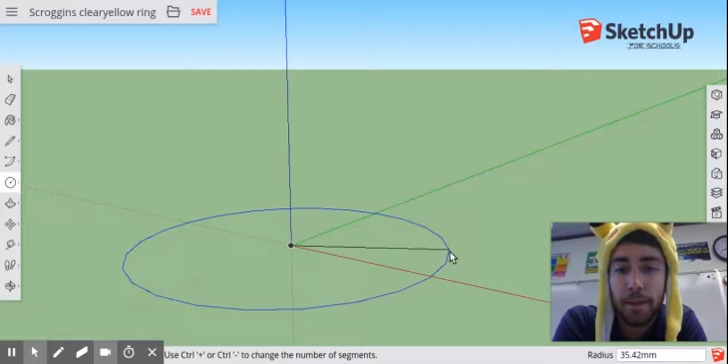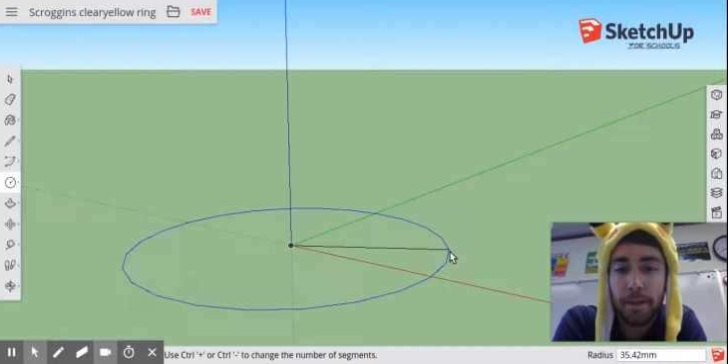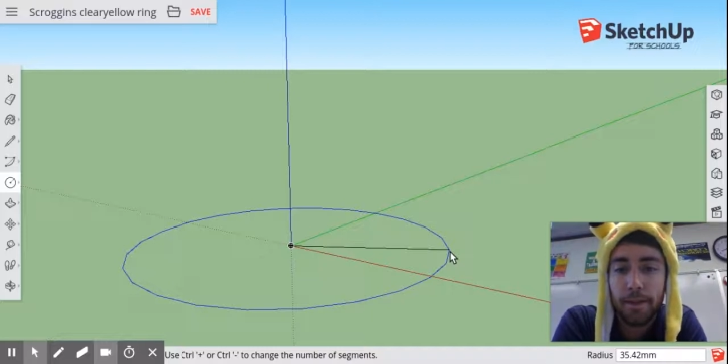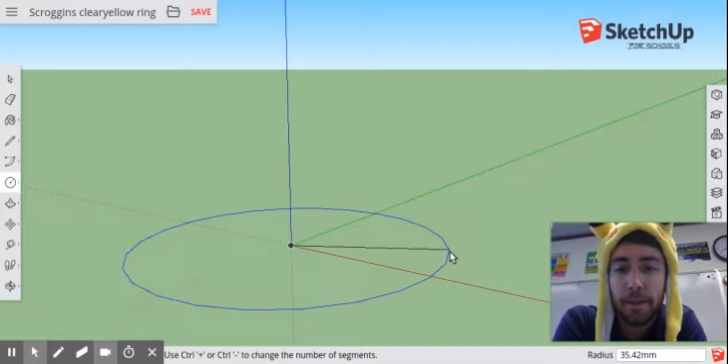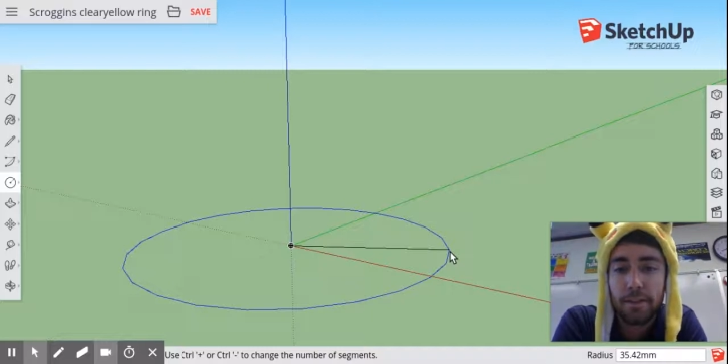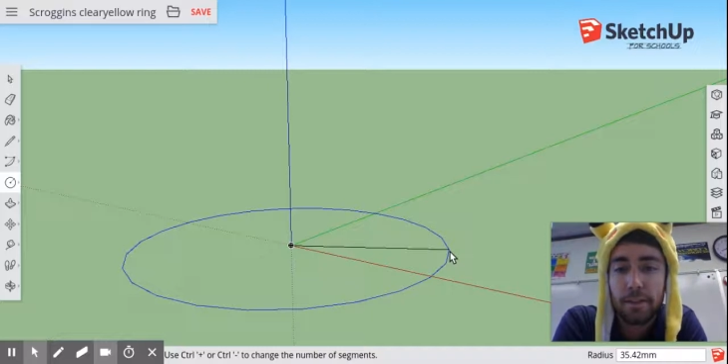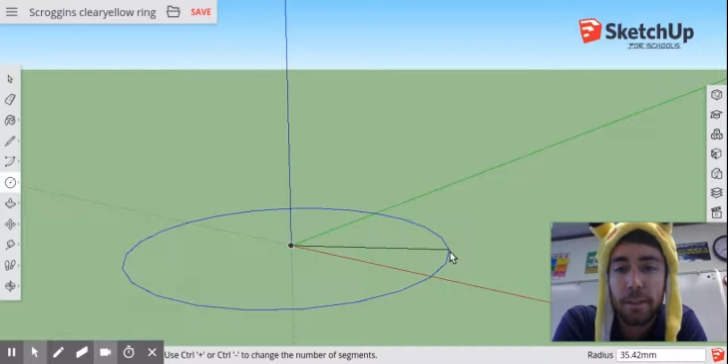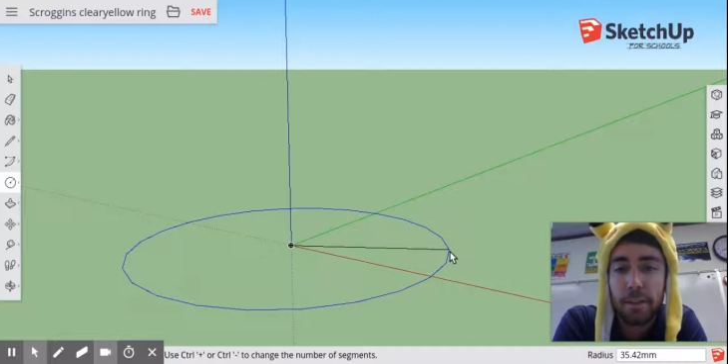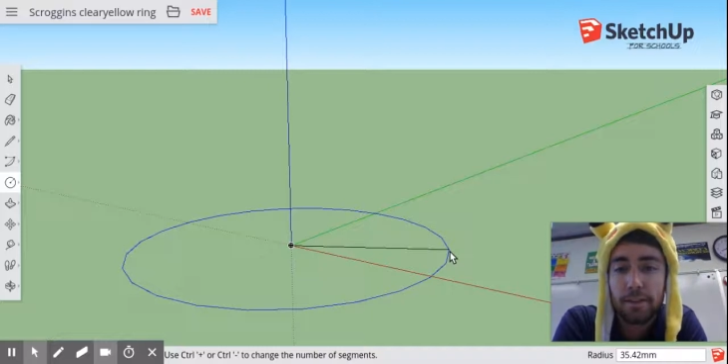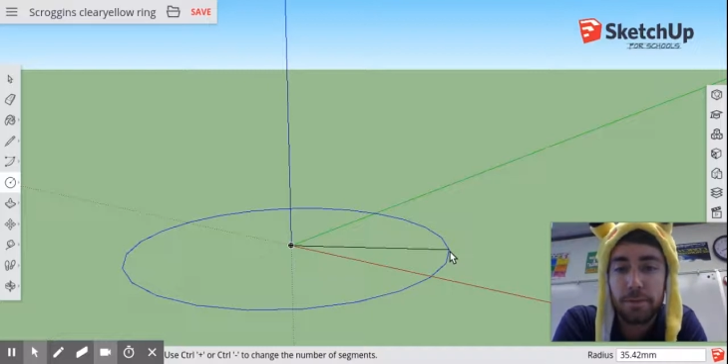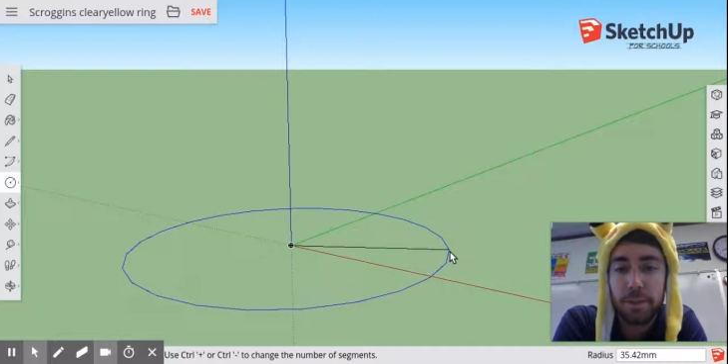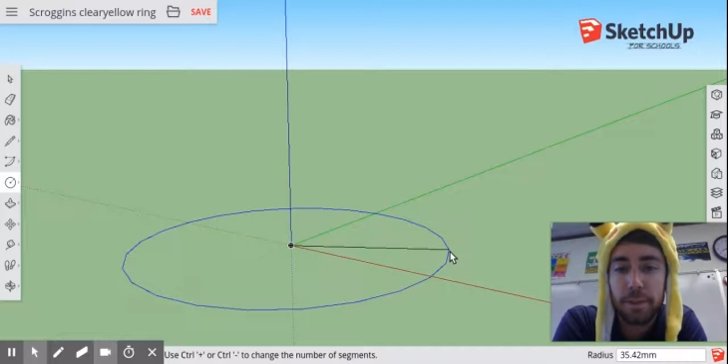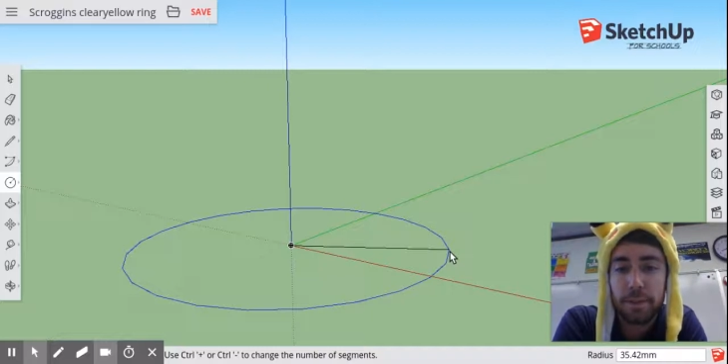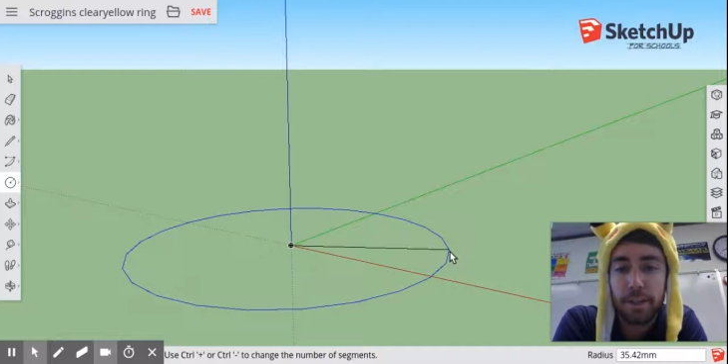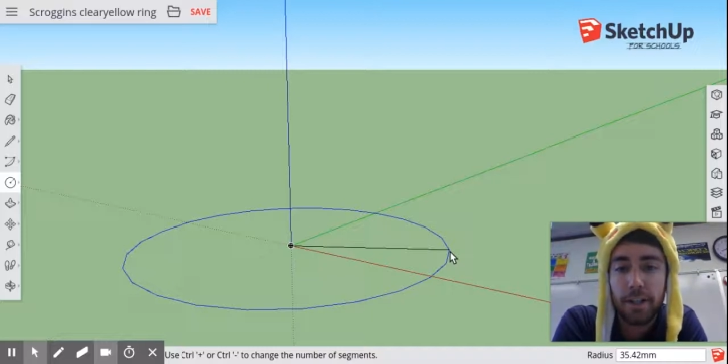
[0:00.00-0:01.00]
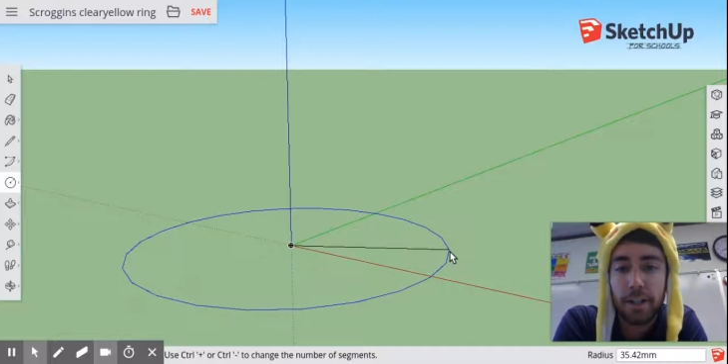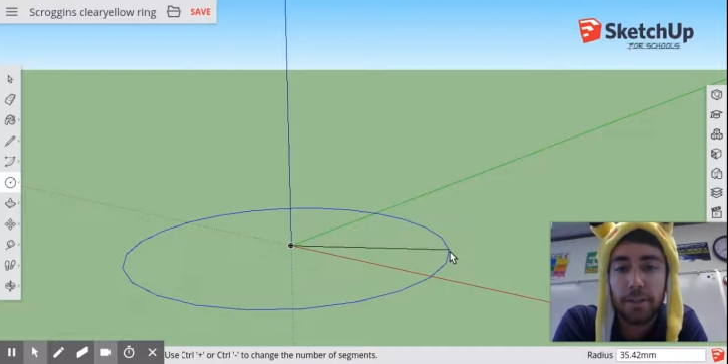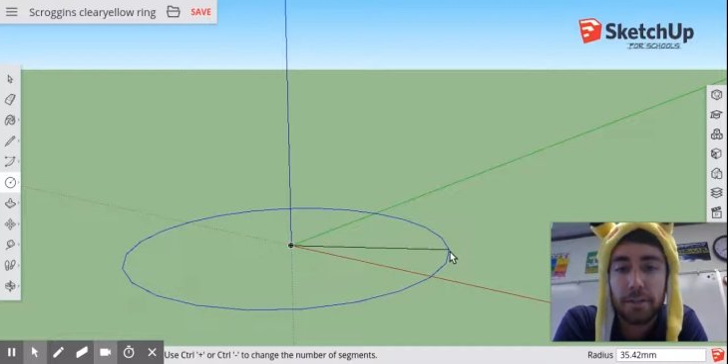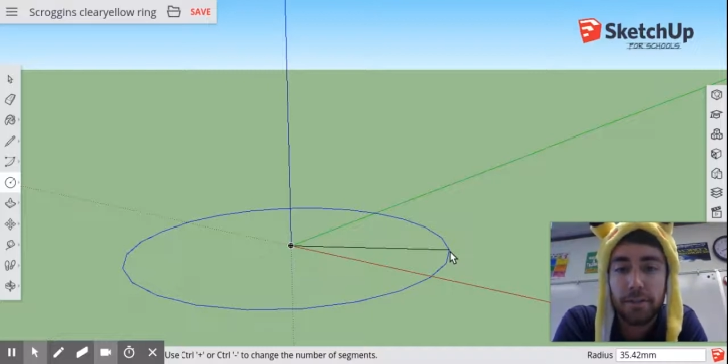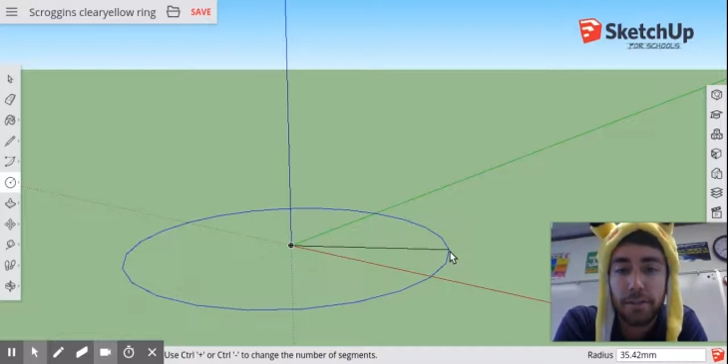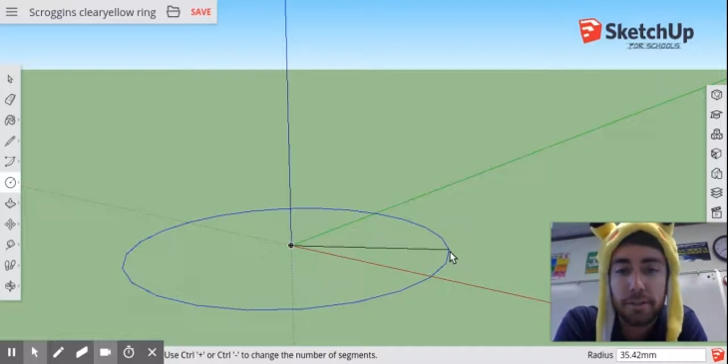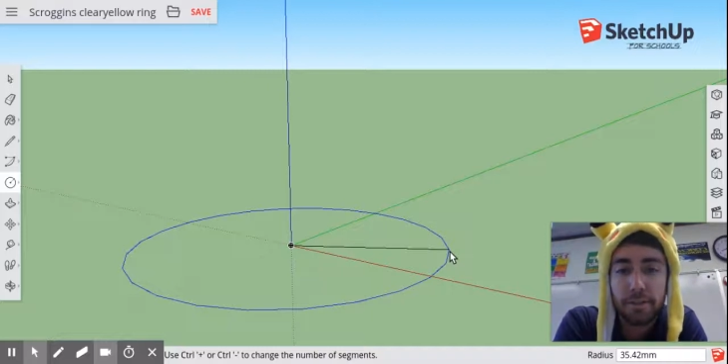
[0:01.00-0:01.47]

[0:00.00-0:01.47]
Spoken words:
That's halfway across.